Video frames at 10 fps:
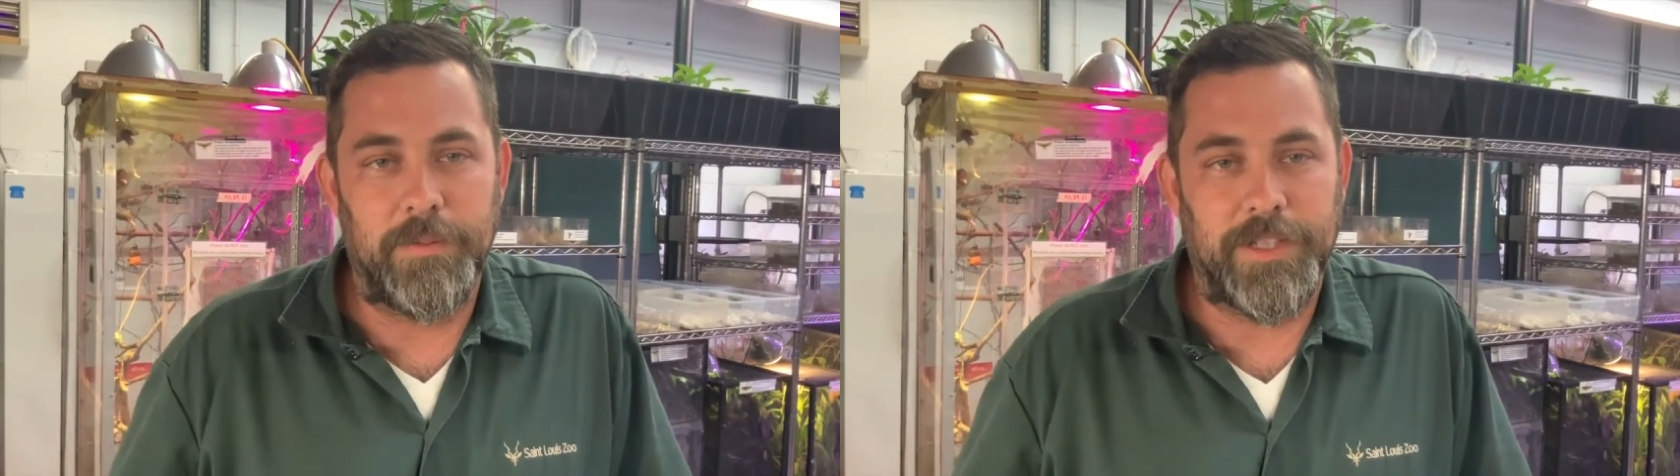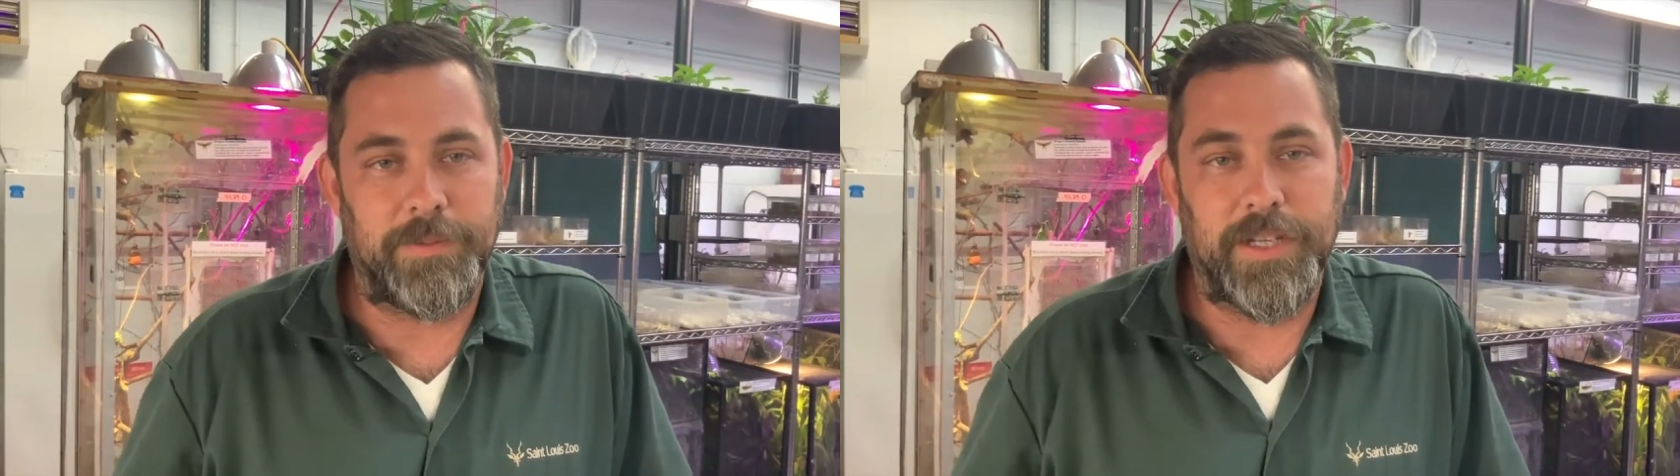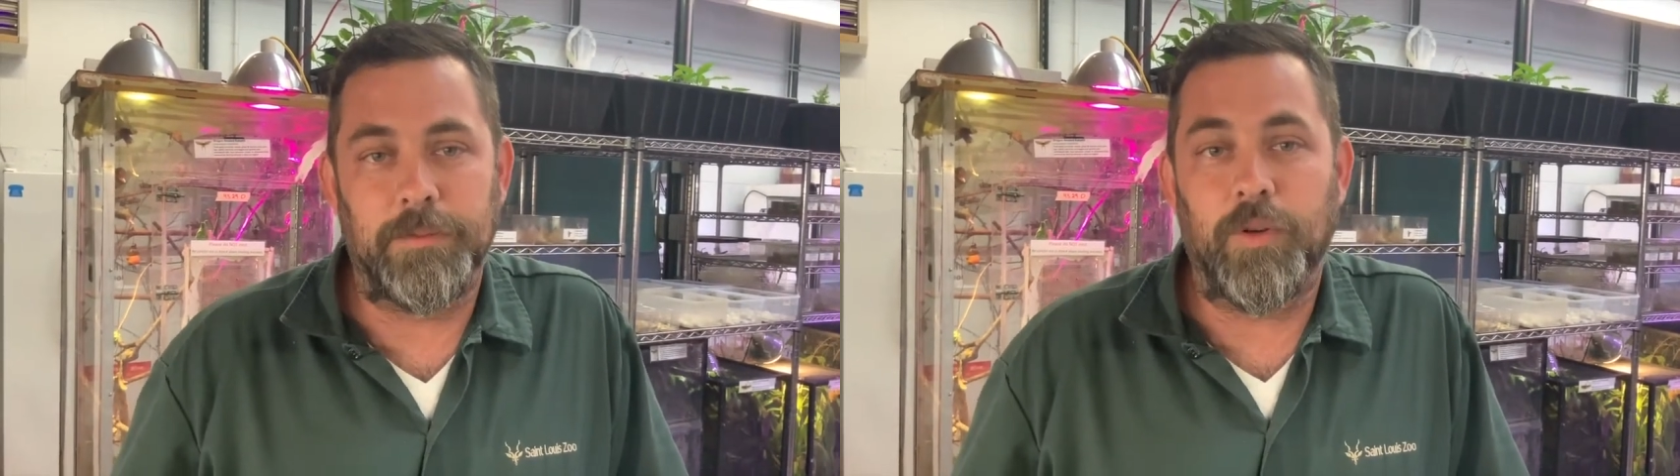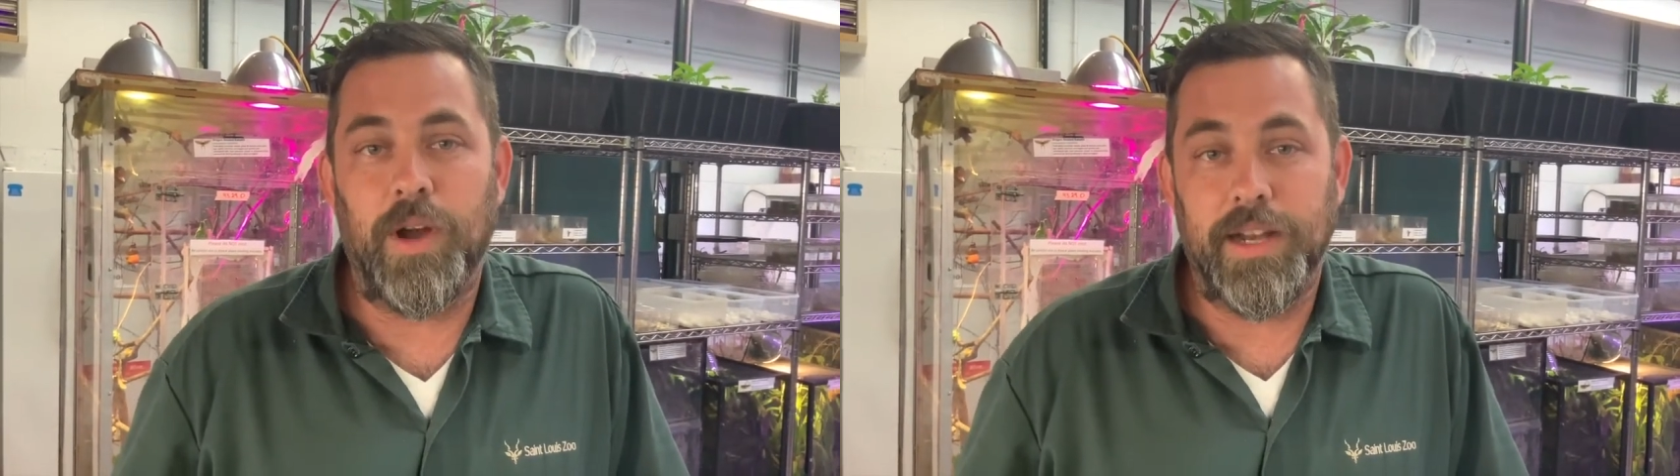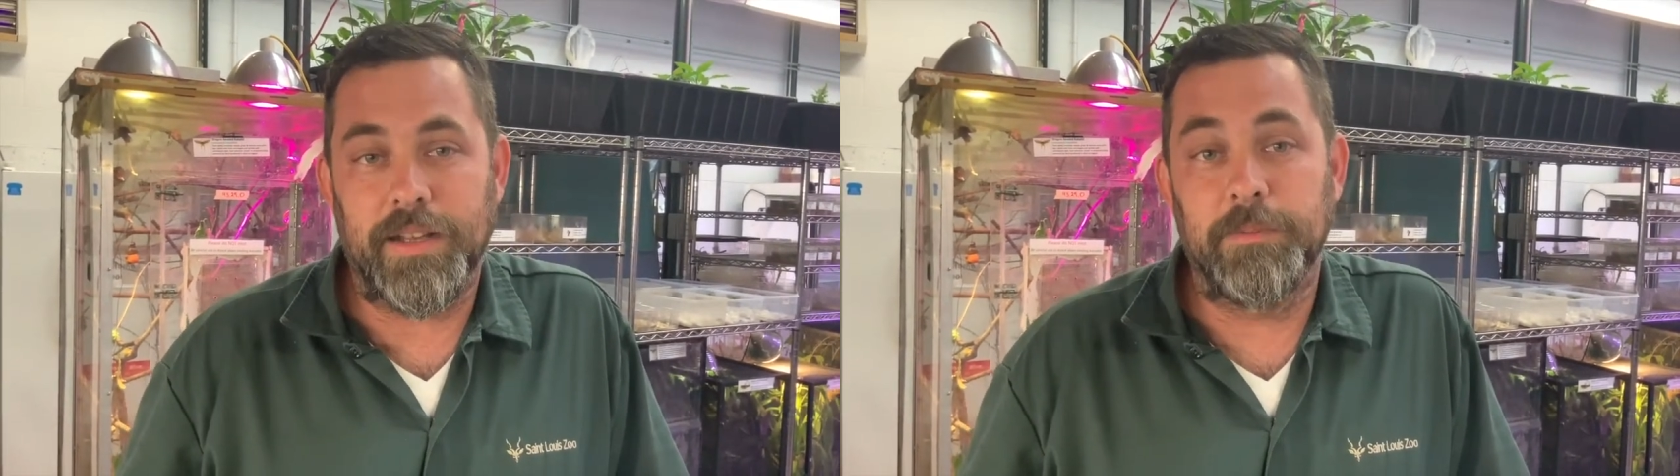it's become
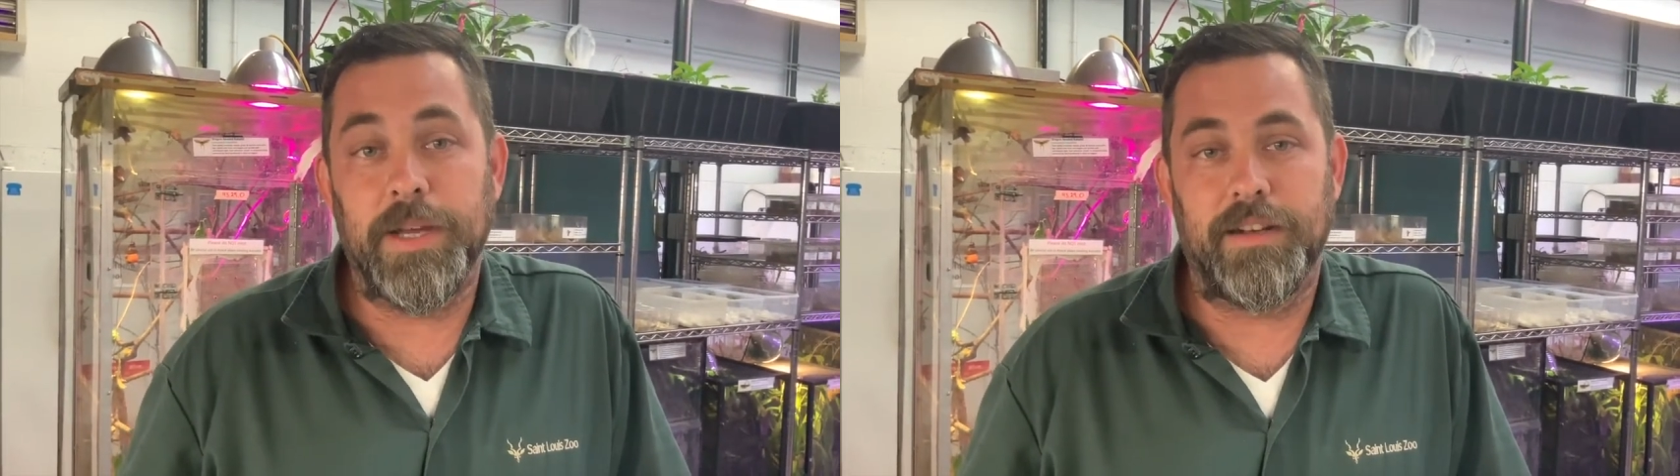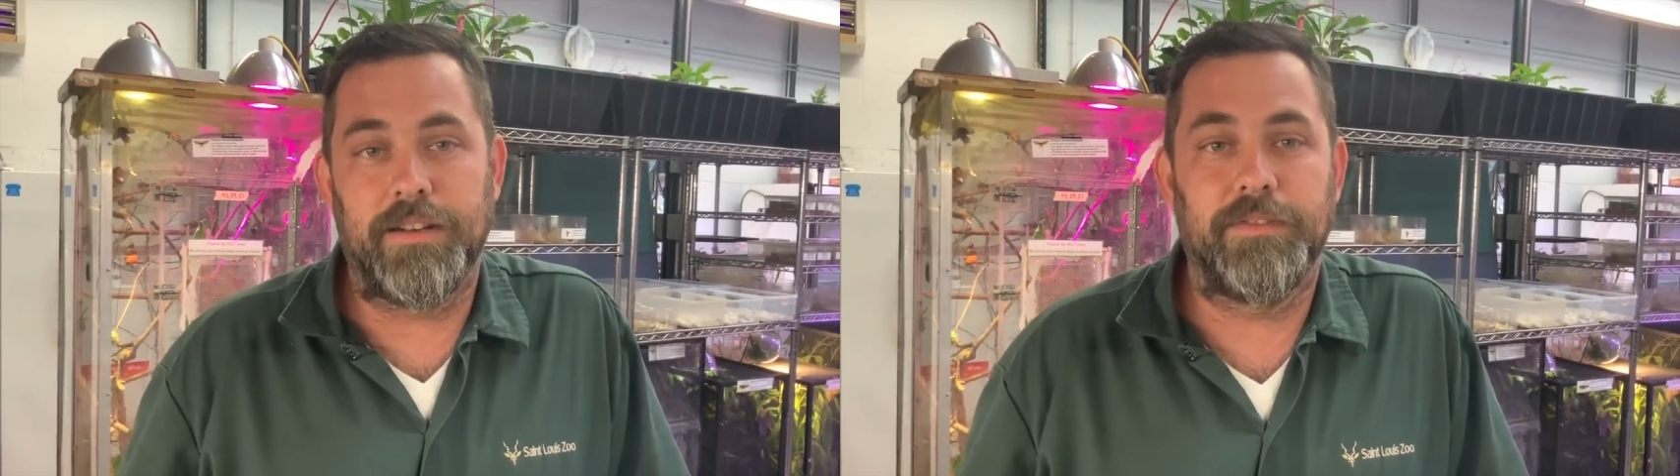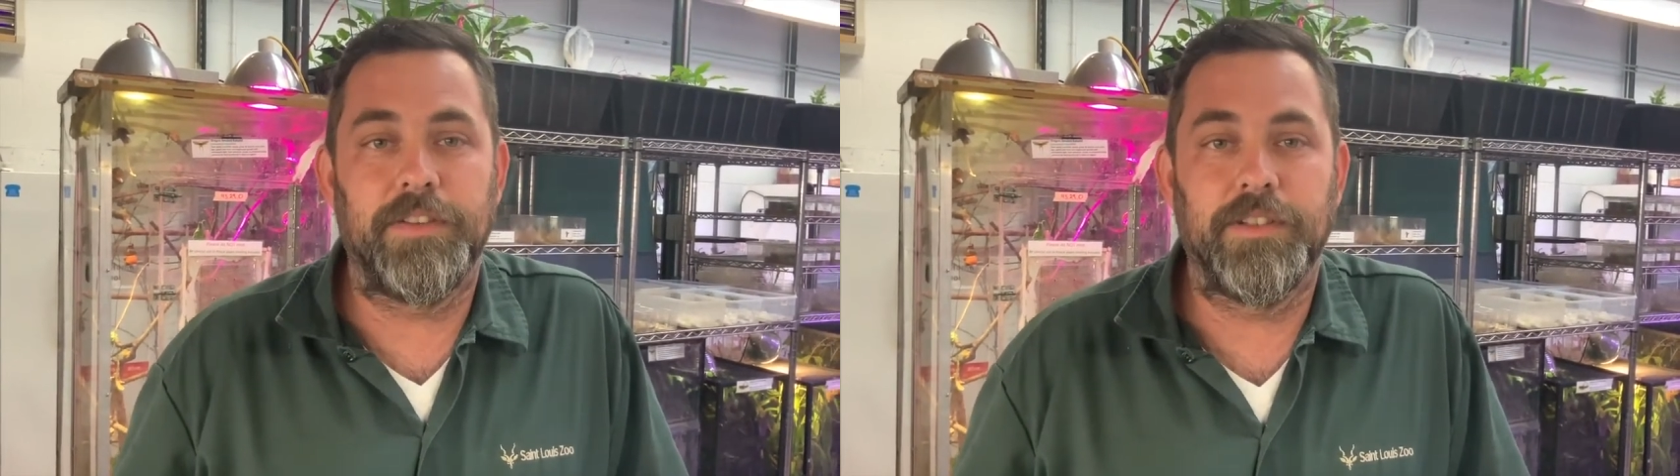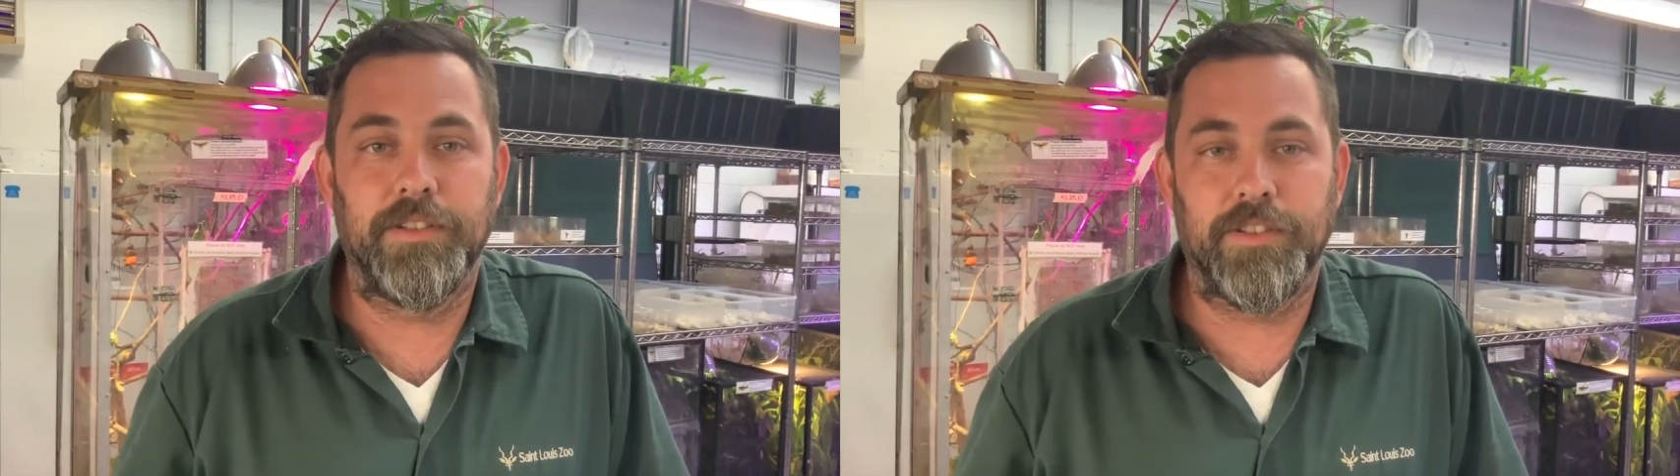quite a competitive field,